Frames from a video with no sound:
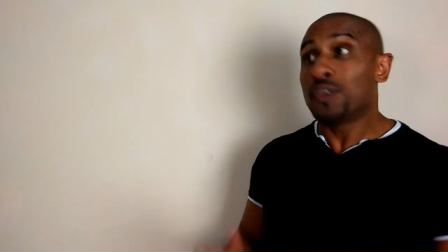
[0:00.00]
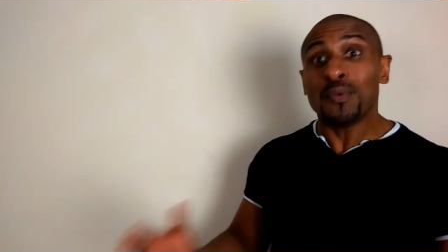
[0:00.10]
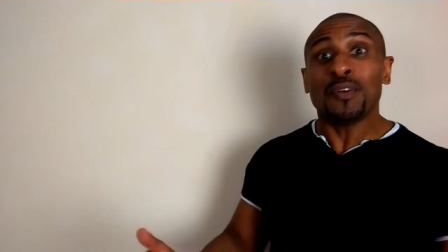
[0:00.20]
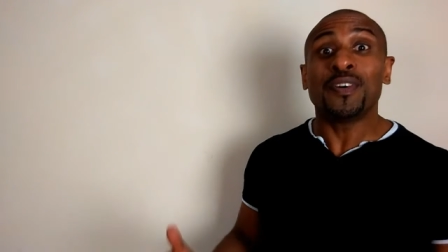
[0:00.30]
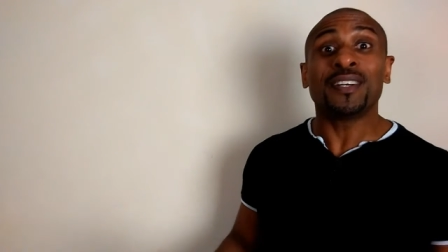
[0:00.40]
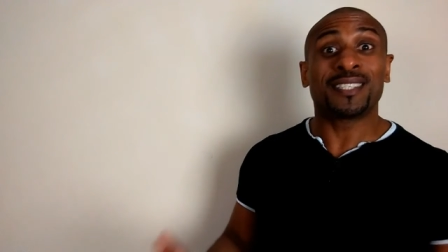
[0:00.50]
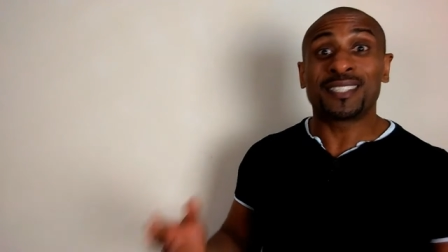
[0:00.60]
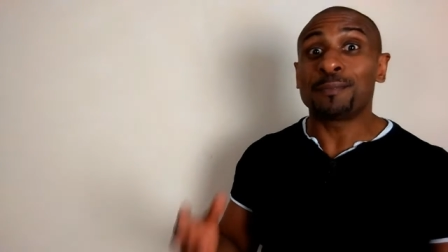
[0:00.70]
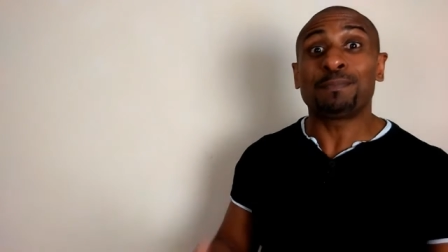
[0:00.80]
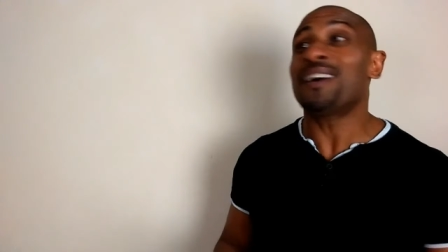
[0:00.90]
The universe
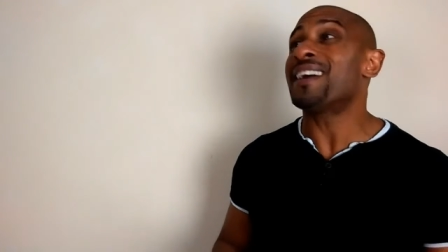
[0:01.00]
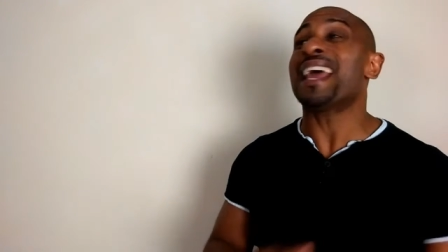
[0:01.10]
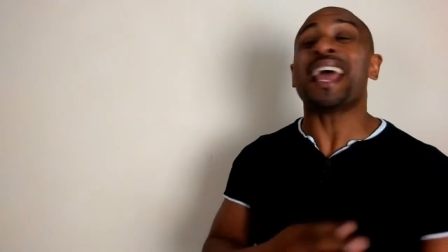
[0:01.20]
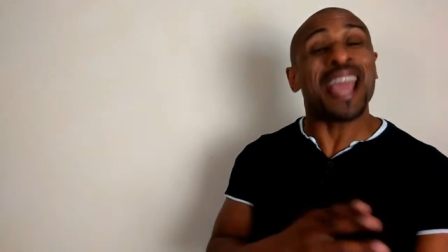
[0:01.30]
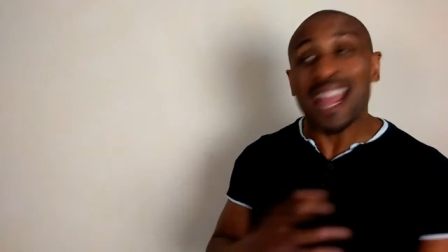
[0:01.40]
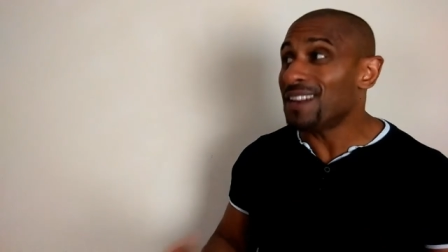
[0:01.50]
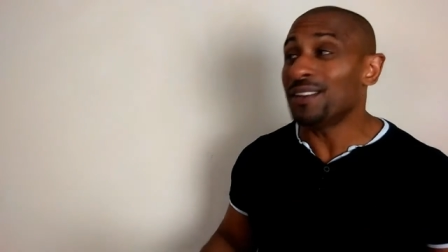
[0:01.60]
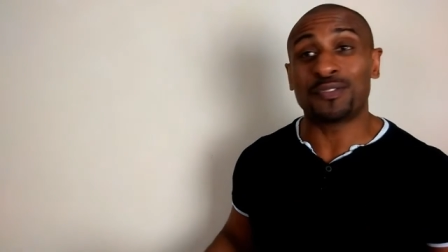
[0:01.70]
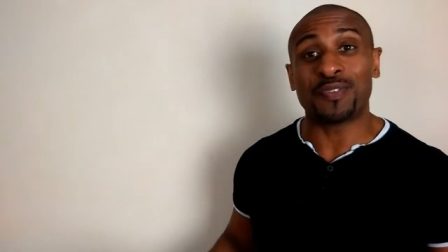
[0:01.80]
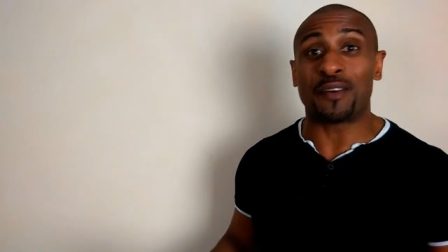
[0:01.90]
has supplied
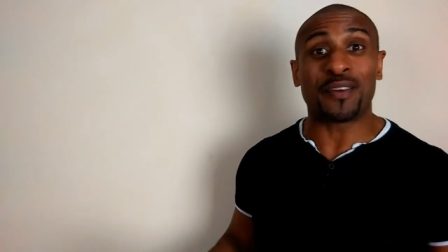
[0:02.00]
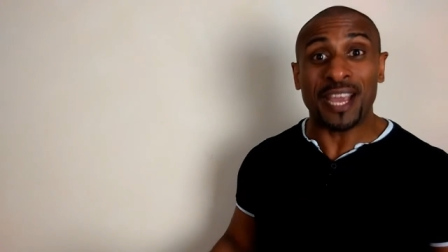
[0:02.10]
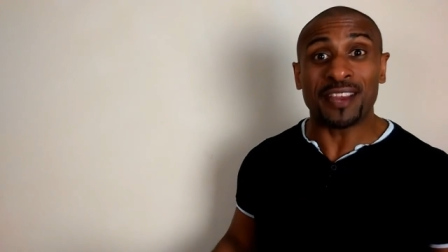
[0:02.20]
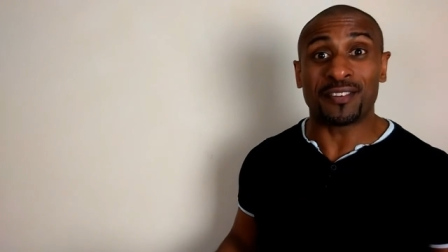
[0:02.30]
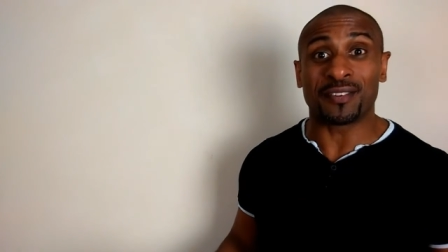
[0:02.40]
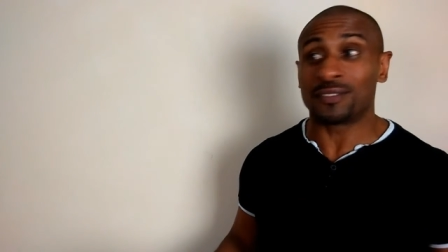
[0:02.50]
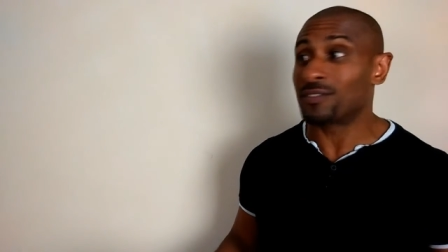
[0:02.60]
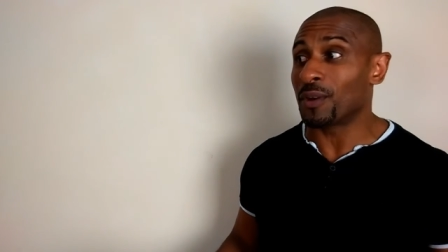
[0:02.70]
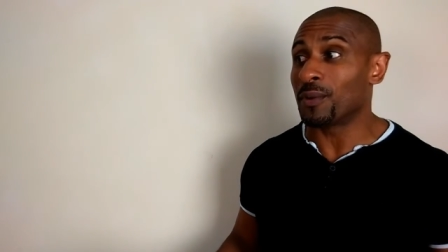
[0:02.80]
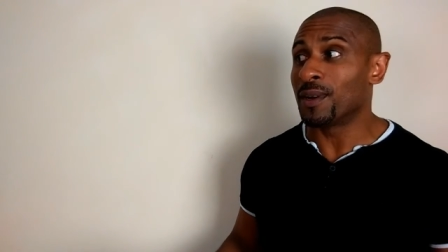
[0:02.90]
endless
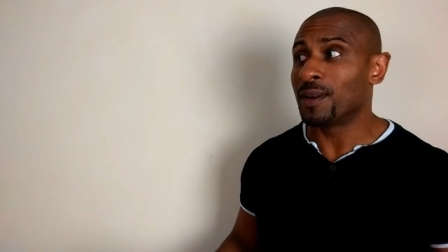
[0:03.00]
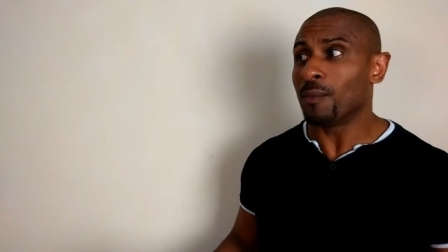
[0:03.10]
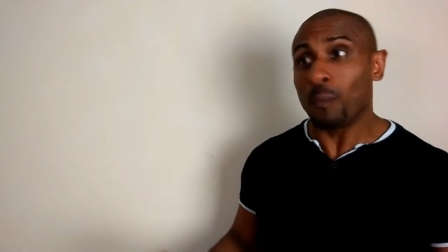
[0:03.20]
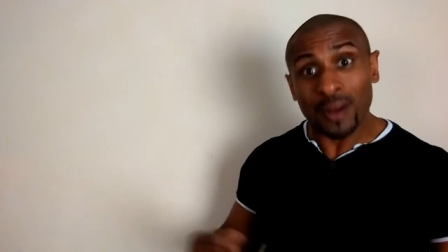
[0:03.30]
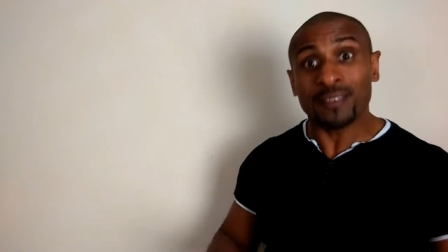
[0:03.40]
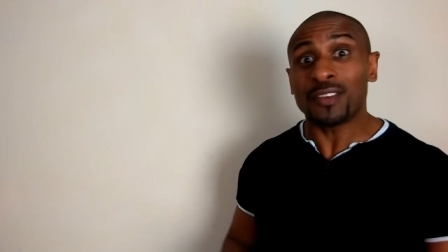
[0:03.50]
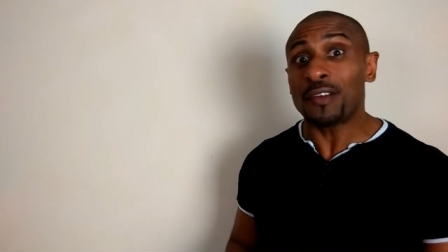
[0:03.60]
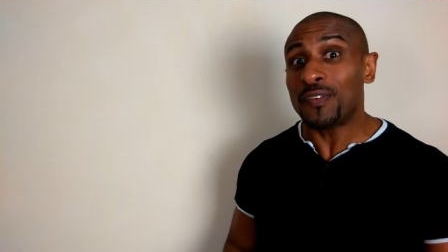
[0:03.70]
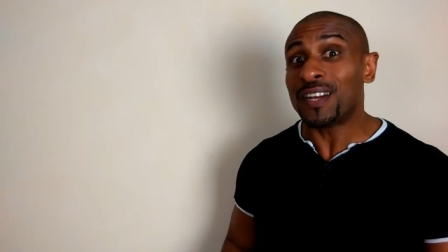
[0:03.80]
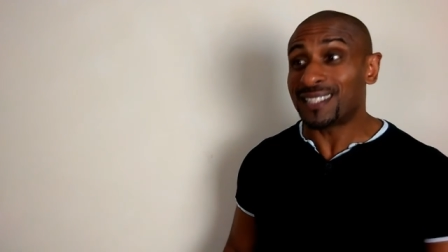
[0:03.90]
variations, so once
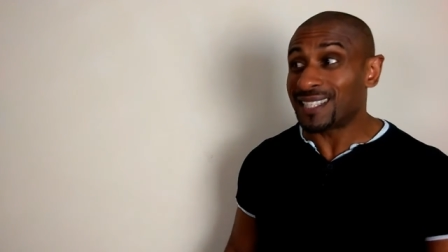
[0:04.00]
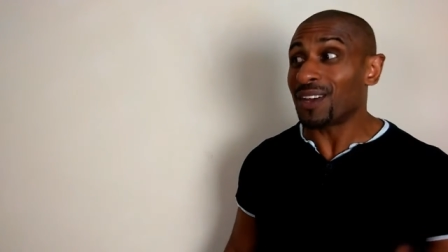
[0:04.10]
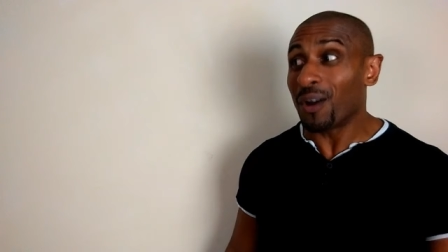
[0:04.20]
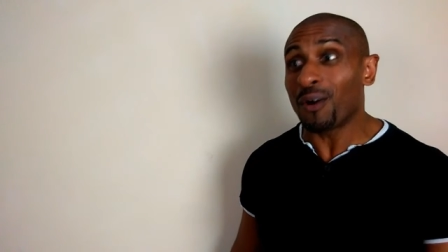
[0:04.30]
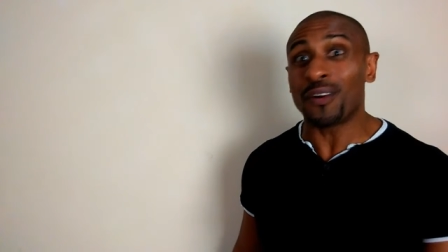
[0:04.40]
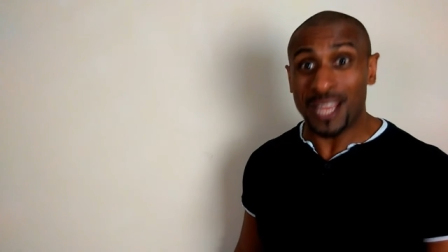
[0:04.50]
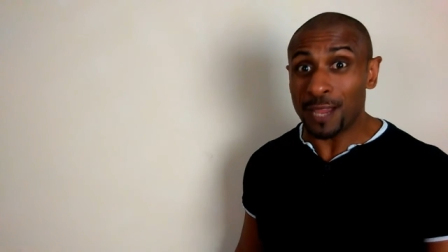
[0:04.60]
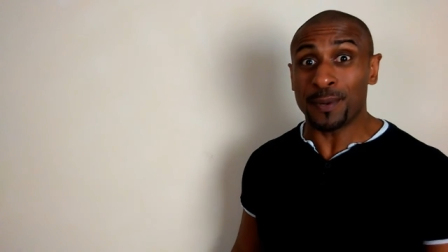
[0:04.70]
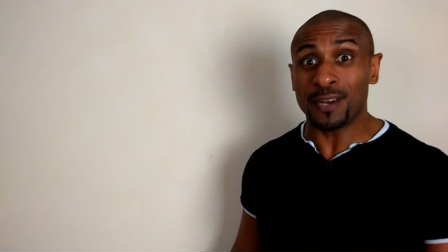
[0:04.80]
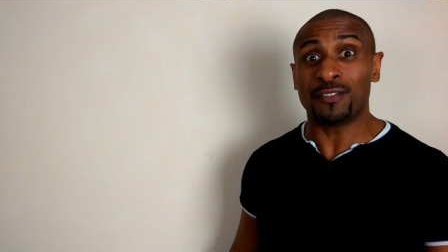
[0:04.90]
I finish this hard
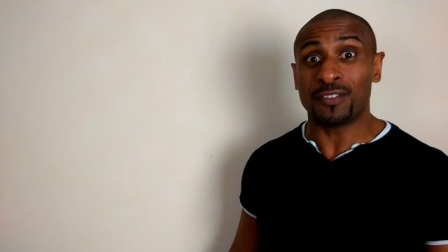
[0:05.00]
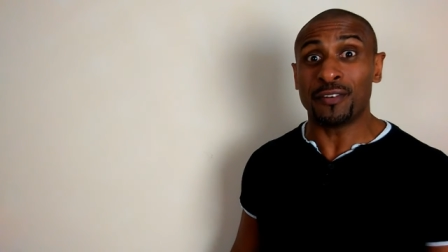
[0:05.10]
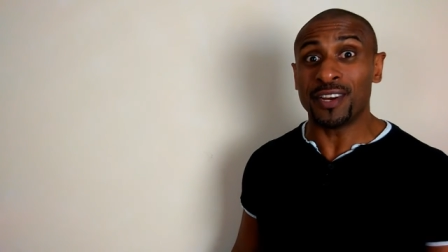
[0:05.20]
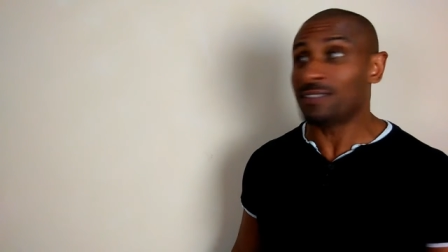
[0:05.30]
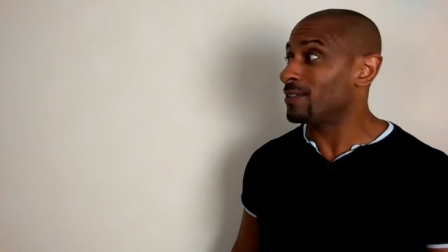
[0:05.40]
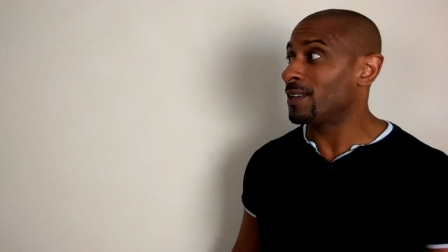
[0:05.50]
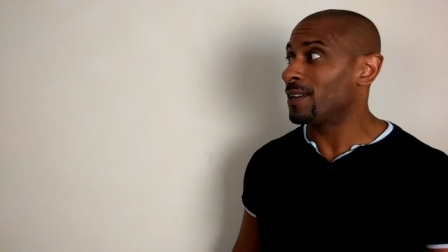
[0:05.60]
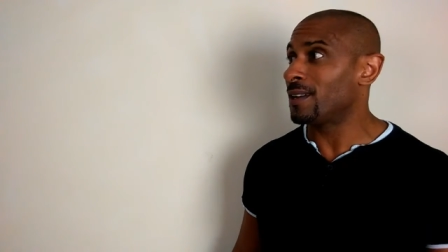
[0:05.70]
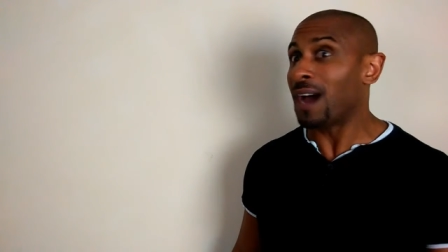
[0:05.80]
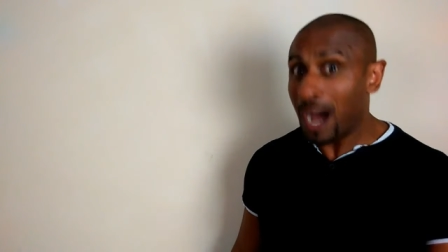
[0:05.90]
hip hinge series,
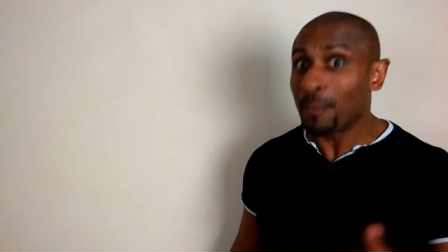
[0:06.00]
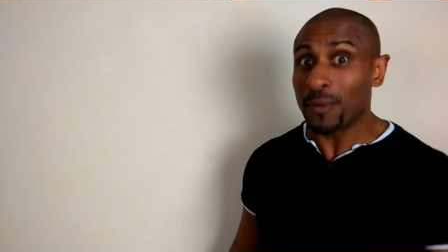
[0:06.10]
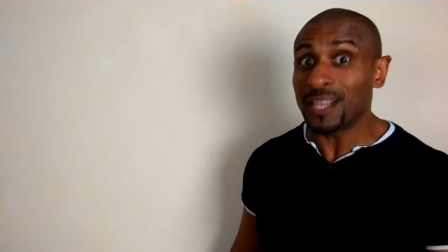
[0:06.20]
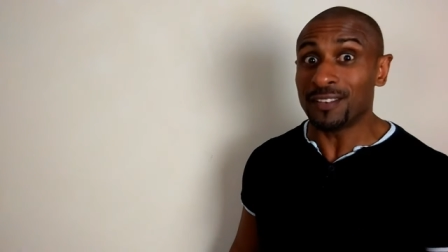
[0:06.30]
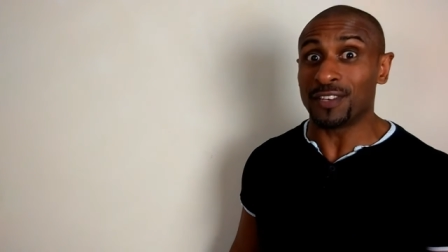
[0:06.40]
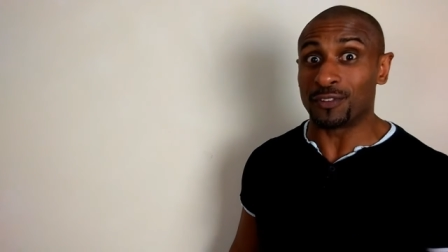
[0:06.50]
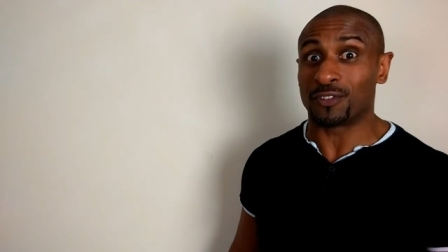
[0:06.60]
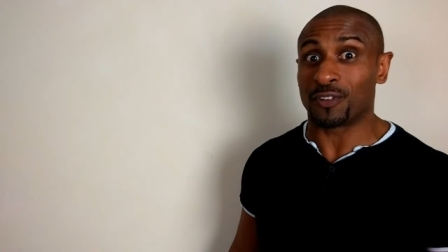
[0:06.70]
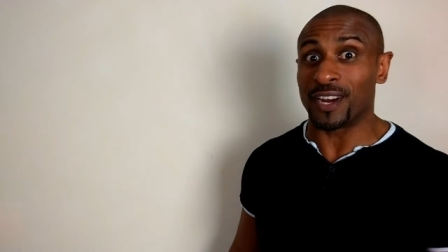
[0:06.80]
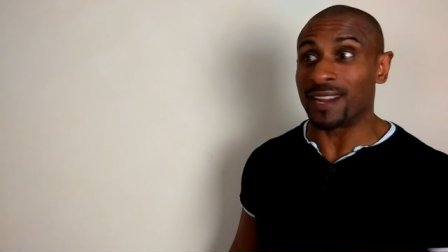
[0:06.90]
I'm on easy
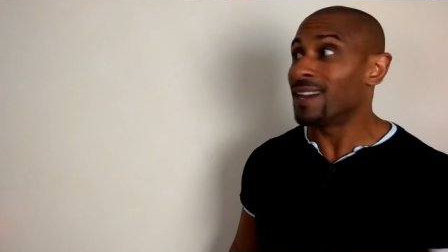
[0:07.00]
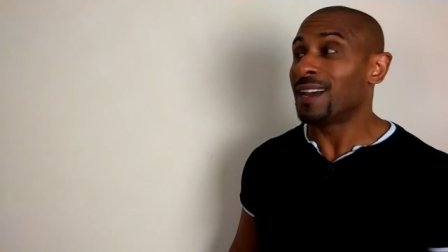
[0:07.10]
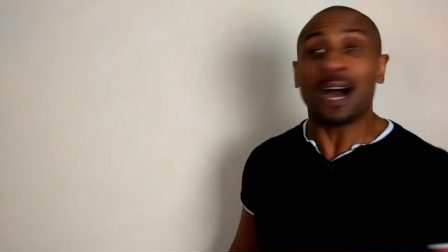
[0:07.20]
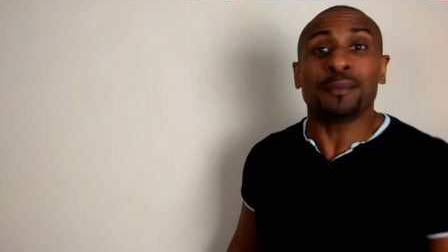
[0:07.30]
street.